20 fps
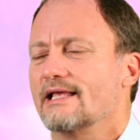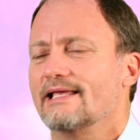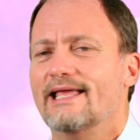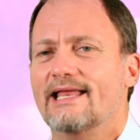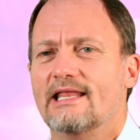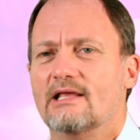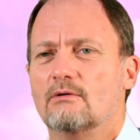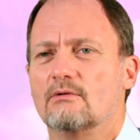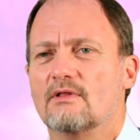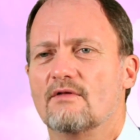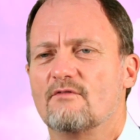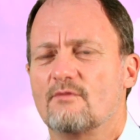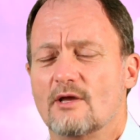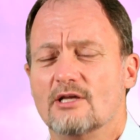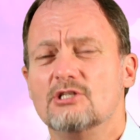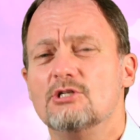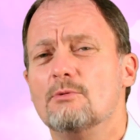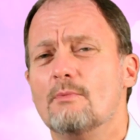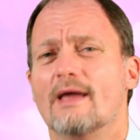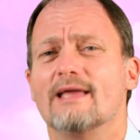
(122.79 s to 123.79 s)
getting all the
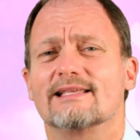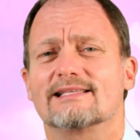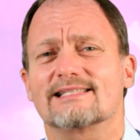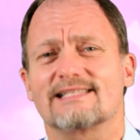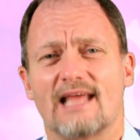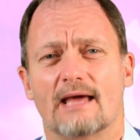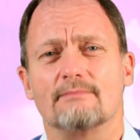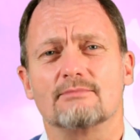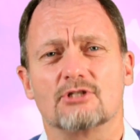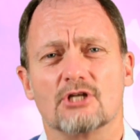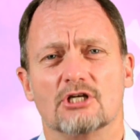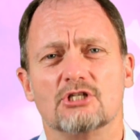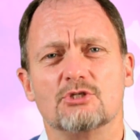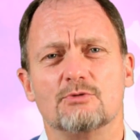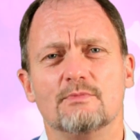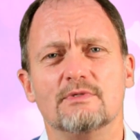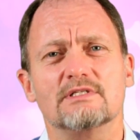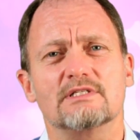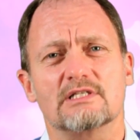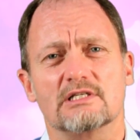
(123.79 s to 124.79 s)
information. You make snap
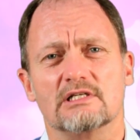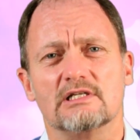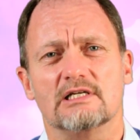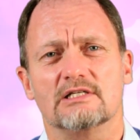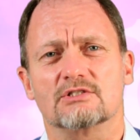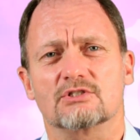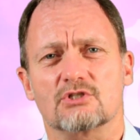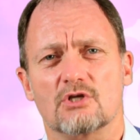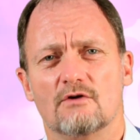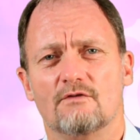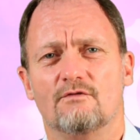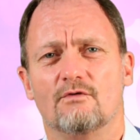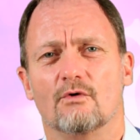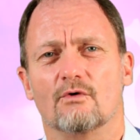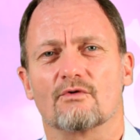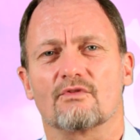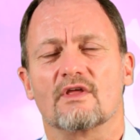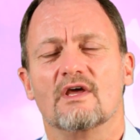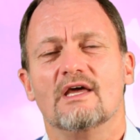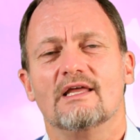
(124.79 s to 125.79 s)
judgments and so
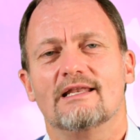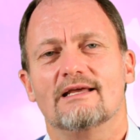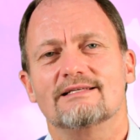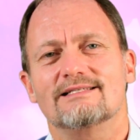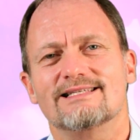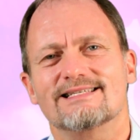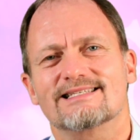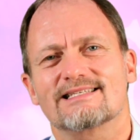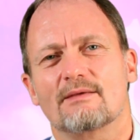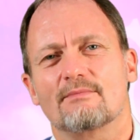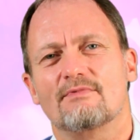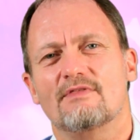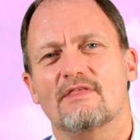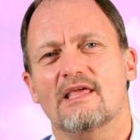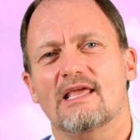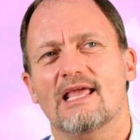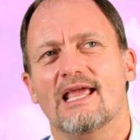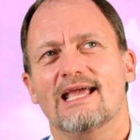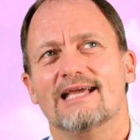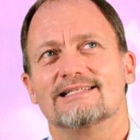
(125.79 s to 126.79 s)
forth. Now, is
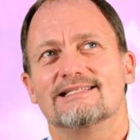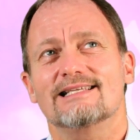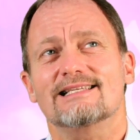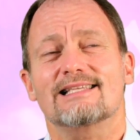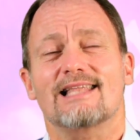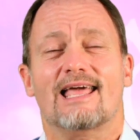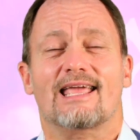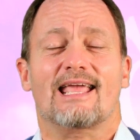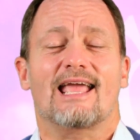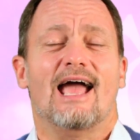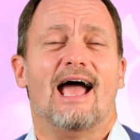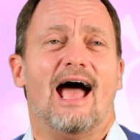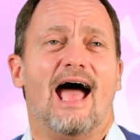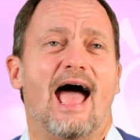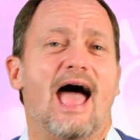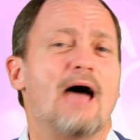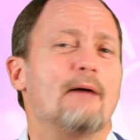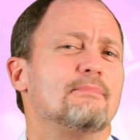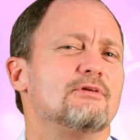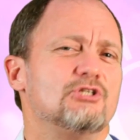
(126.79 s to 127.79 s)
this like a
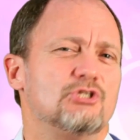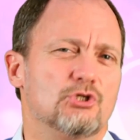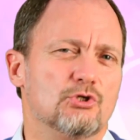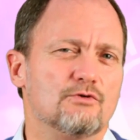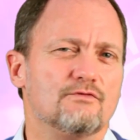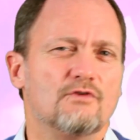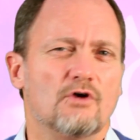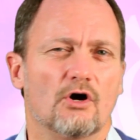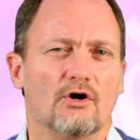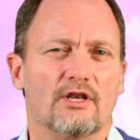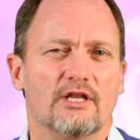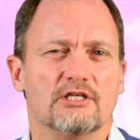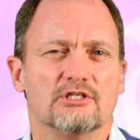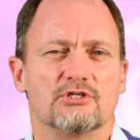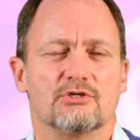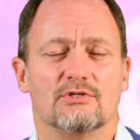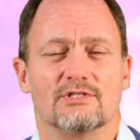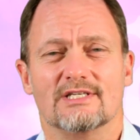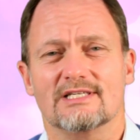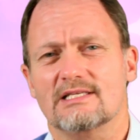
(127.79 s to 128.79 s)
habit you've got
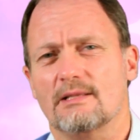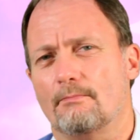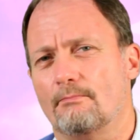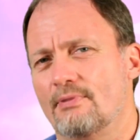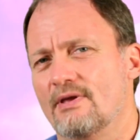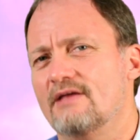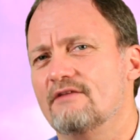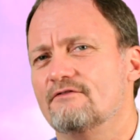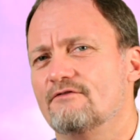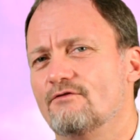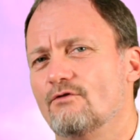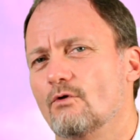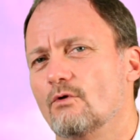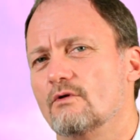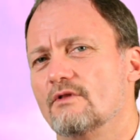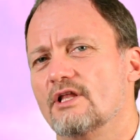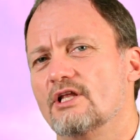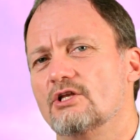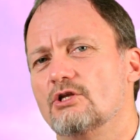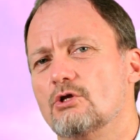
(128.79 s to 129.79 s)
into? Is this a
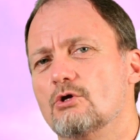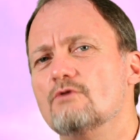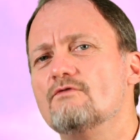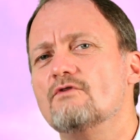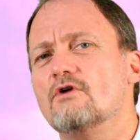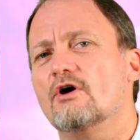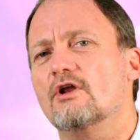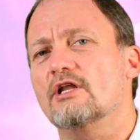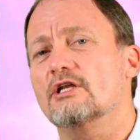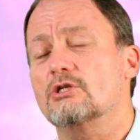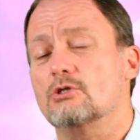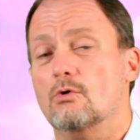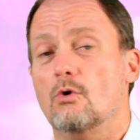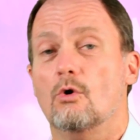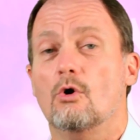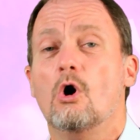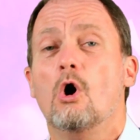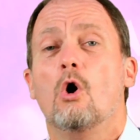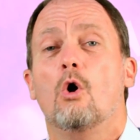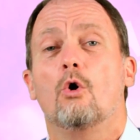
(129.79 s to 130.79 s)
pitfall that you've got into
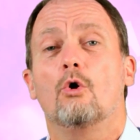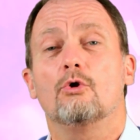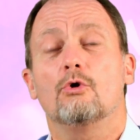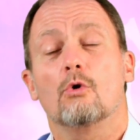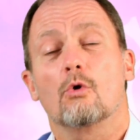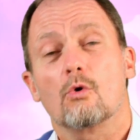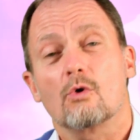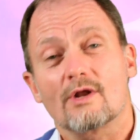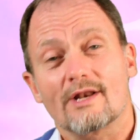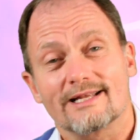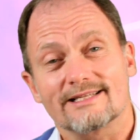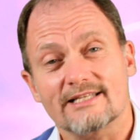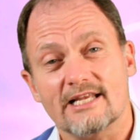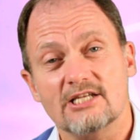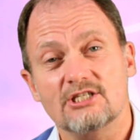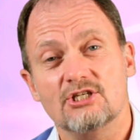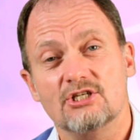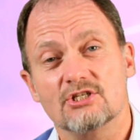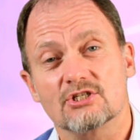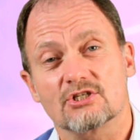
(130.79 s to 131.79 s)
or your
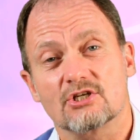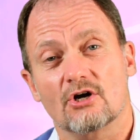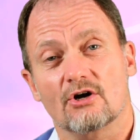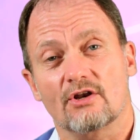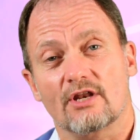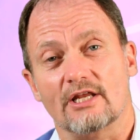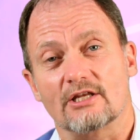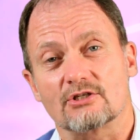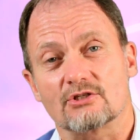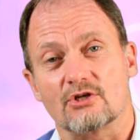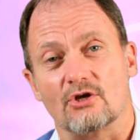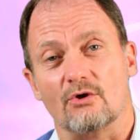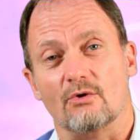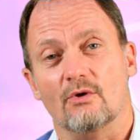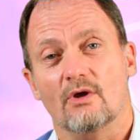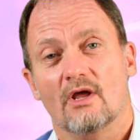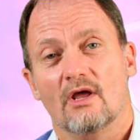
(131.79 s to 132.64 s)
organization's got into?